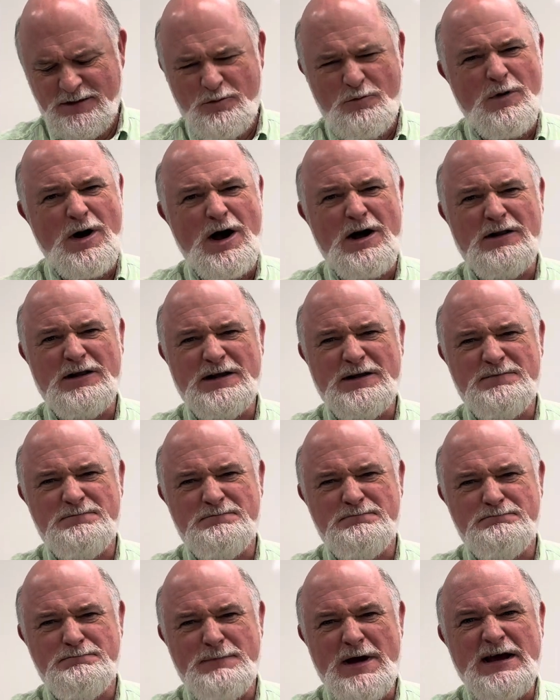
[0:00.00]
while it
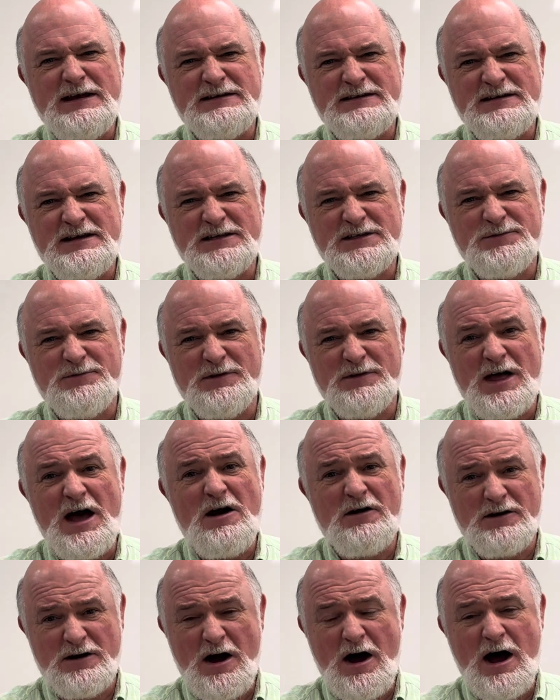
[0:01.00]
makes sense
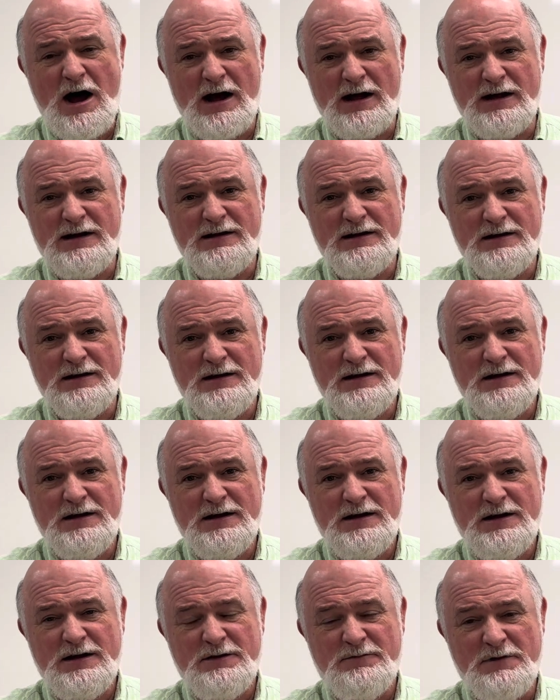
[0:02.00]
without God,
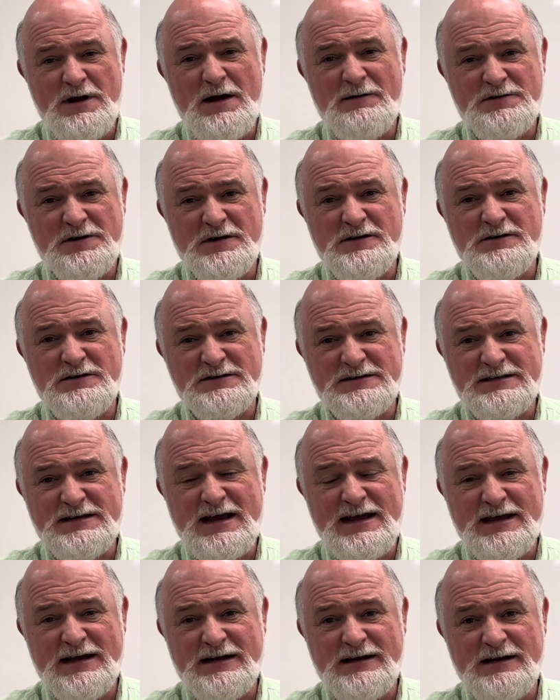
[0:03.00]
we have to
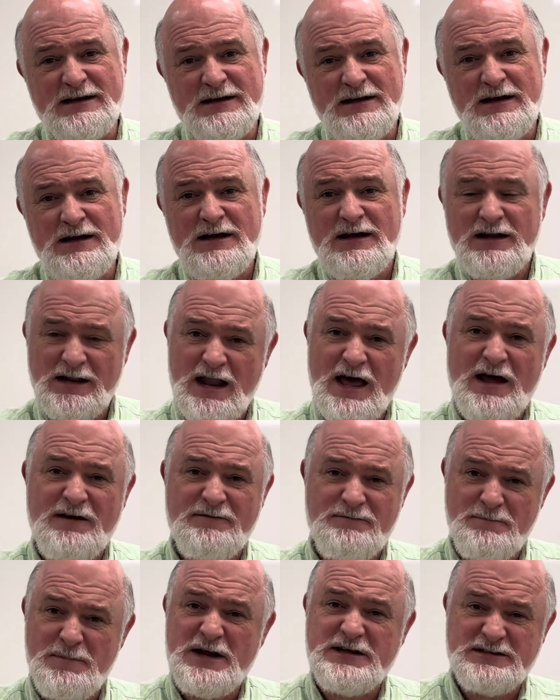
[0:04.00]
understand
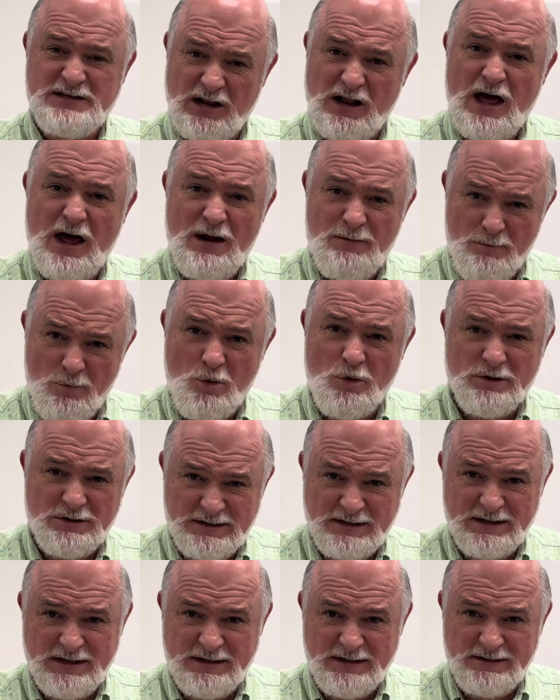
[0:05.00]
life makes a lot more
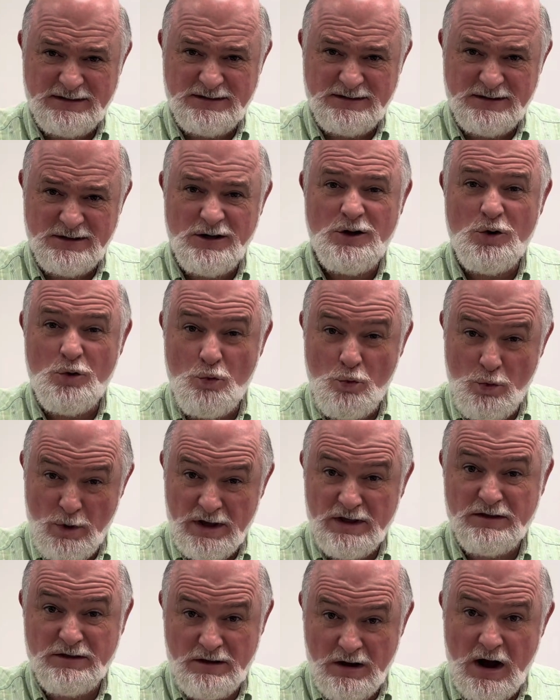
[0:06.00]
sense
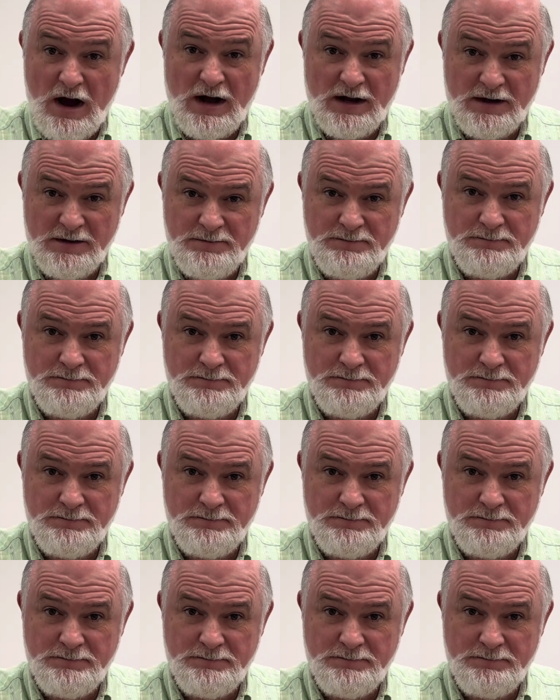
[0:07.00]
with God.